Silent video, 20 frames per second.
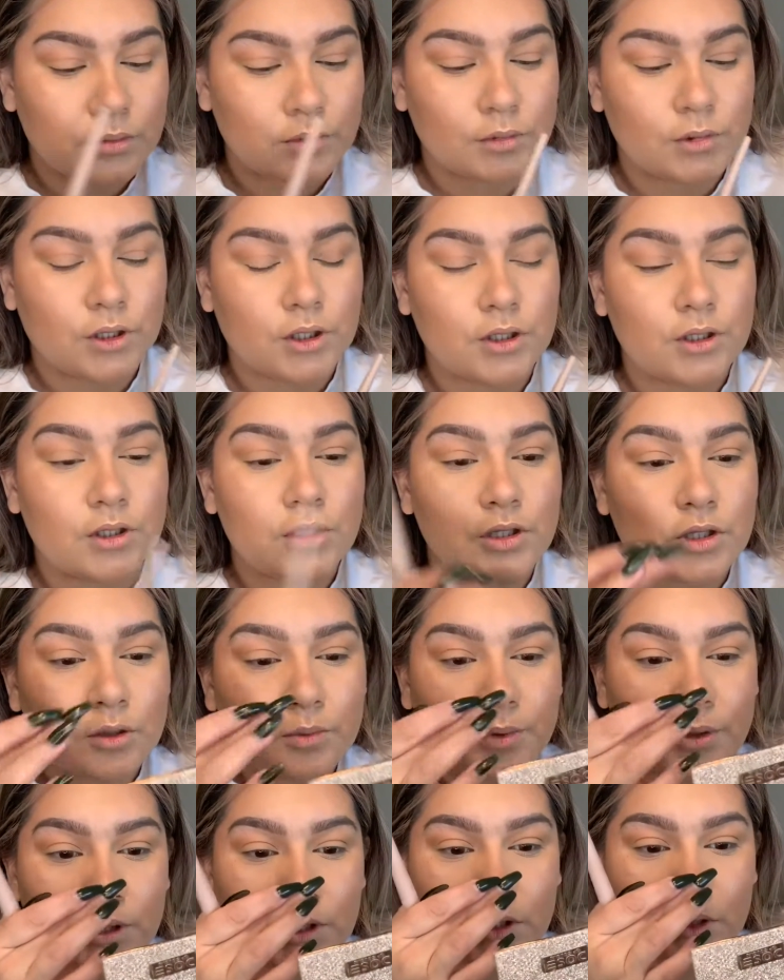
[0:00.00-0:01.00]
You can still
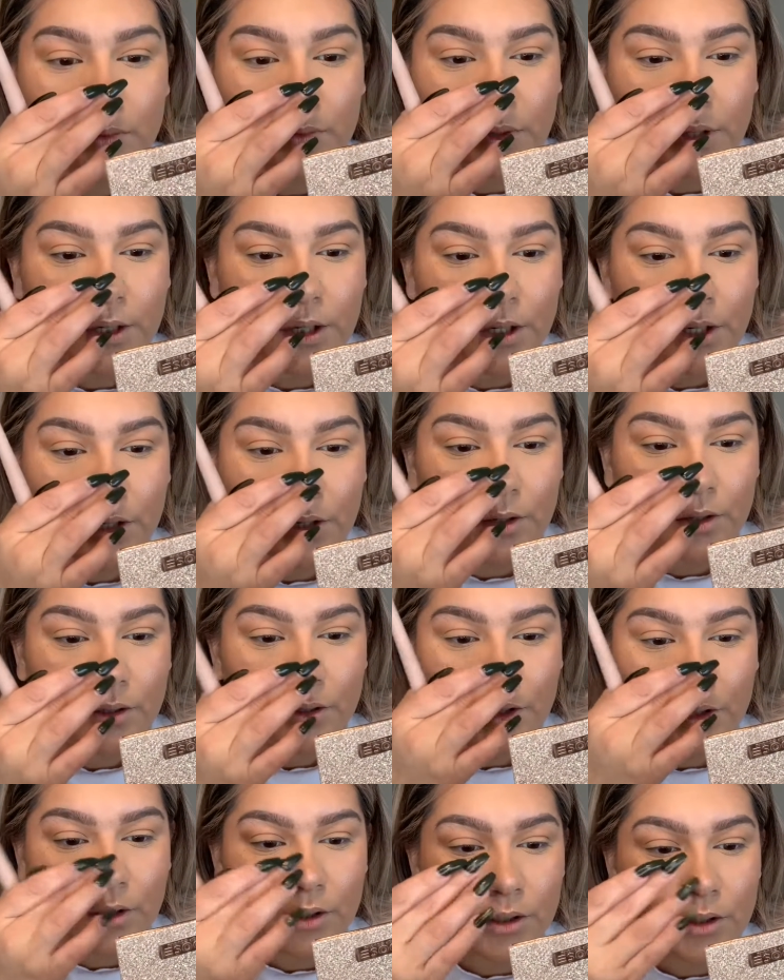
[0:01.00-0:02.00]
put some right here in
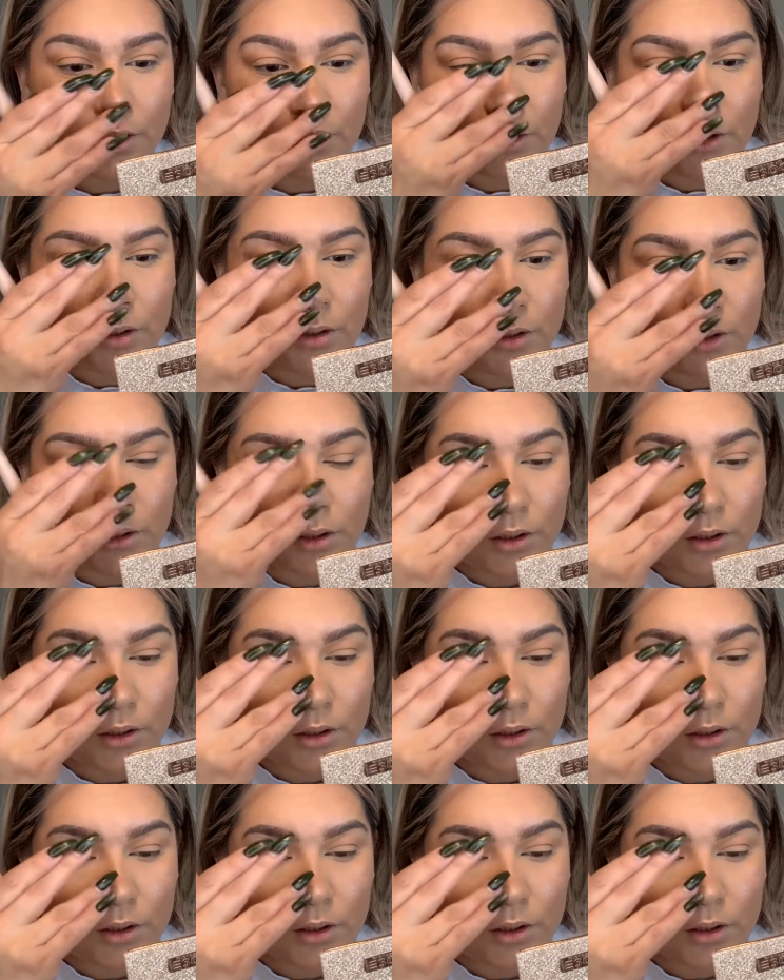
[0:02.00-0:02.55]
the little